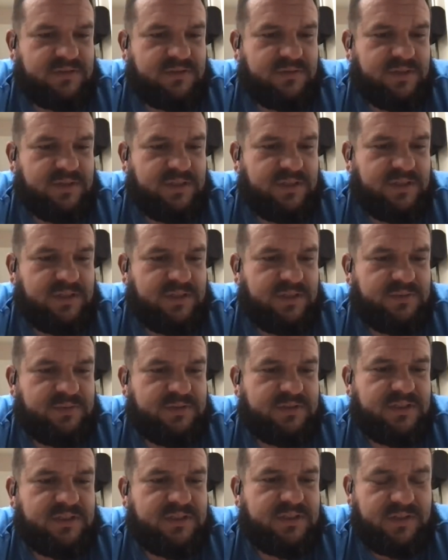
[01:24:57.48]
emphasis
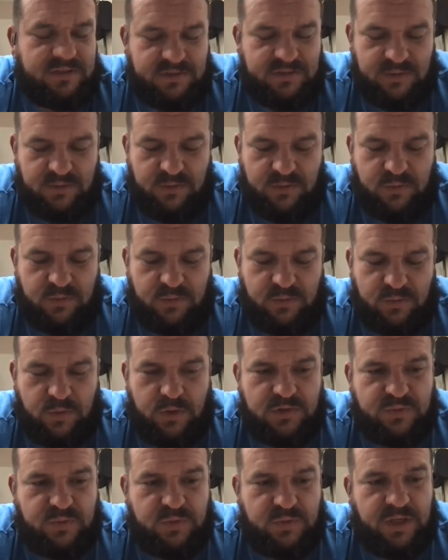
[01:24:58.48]
on anything specific?
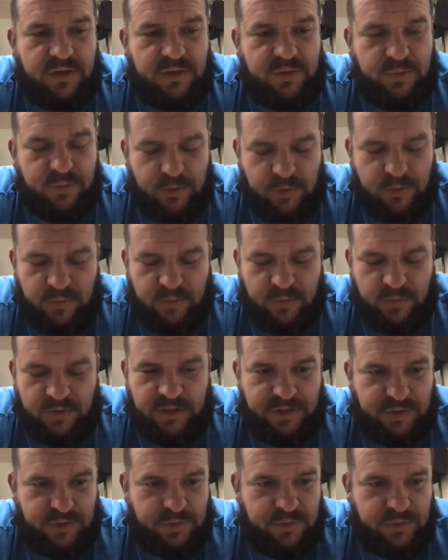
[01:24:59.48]
So, Rose, what I
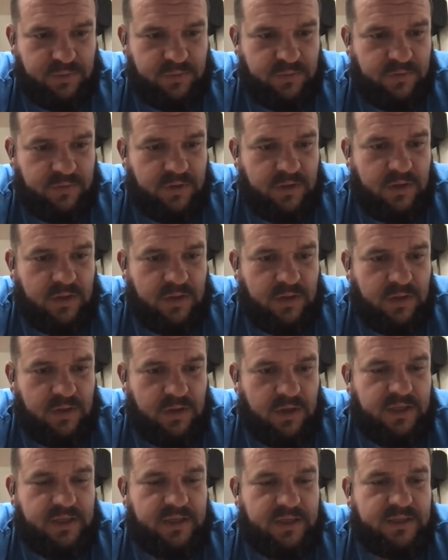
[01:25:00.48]
normally do
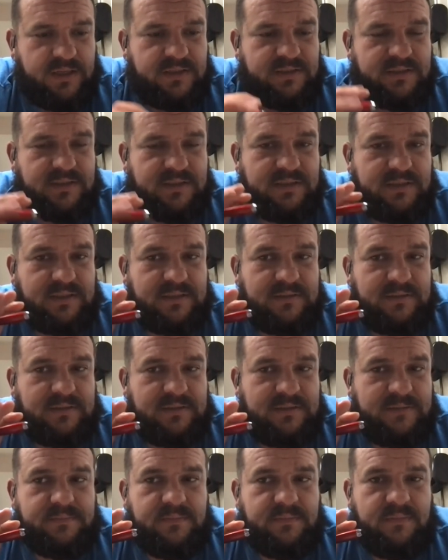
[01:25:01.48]

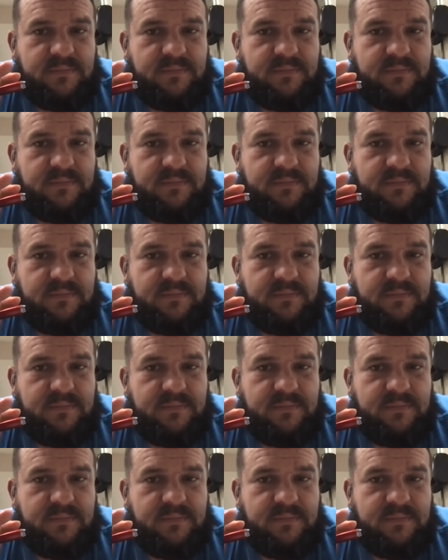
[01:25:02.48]
is